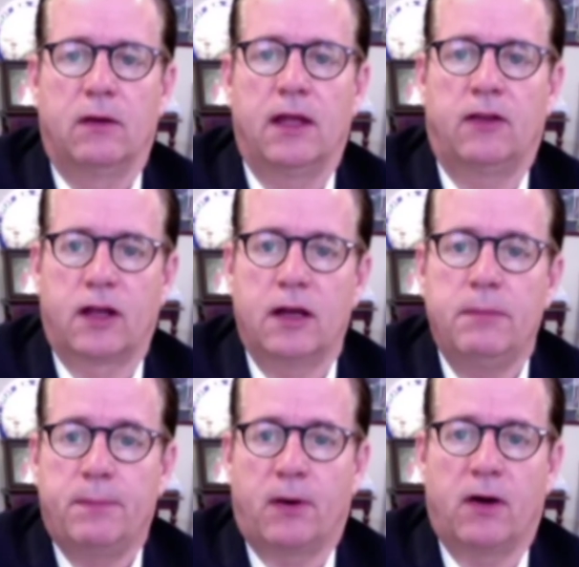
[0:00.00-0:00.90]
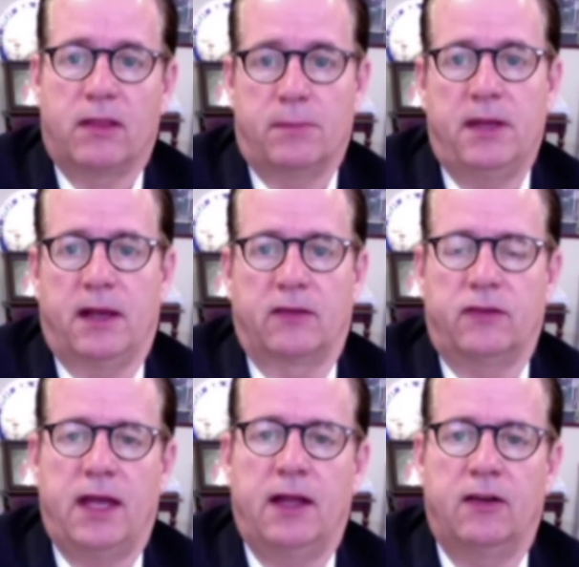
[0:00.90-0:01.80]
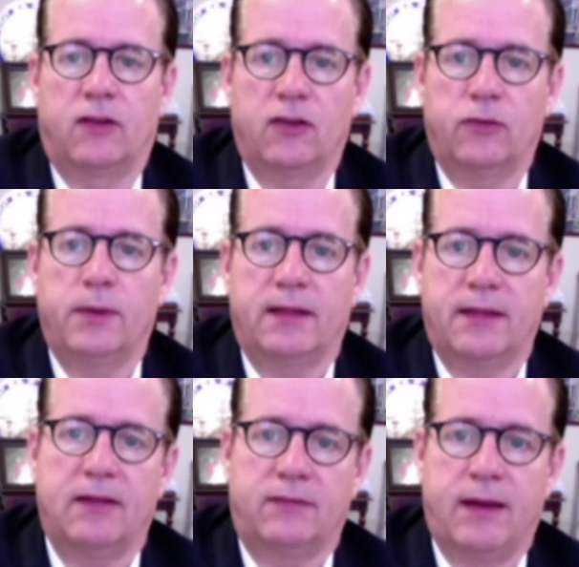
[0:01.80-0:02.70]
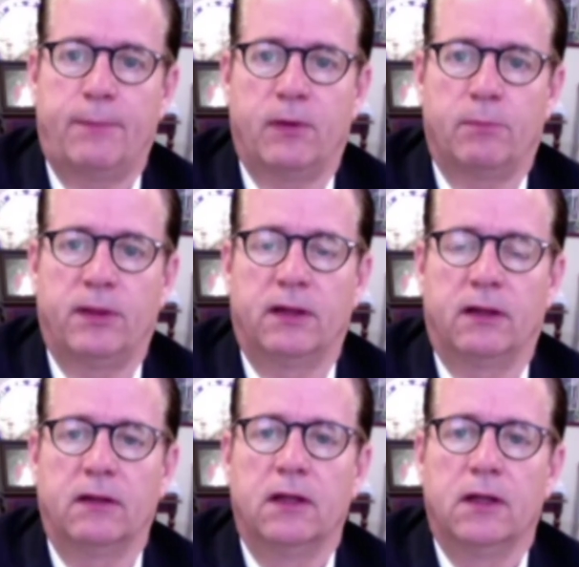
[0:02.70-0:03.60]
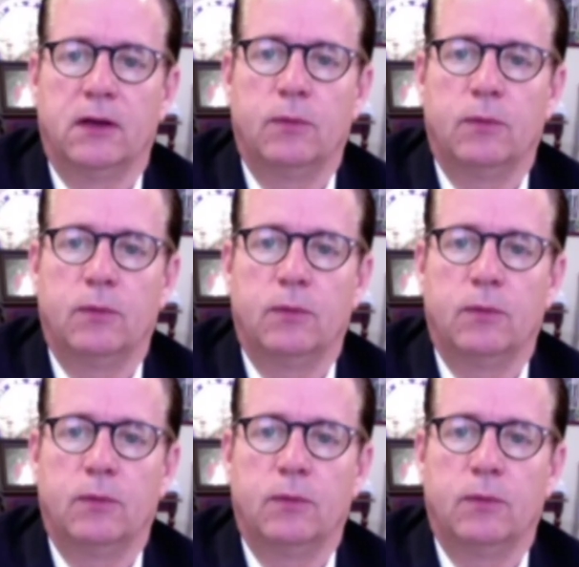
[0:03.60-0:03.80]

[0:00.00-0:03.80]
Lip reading: It's going to be part of the mix. And as long as we got that separate bill,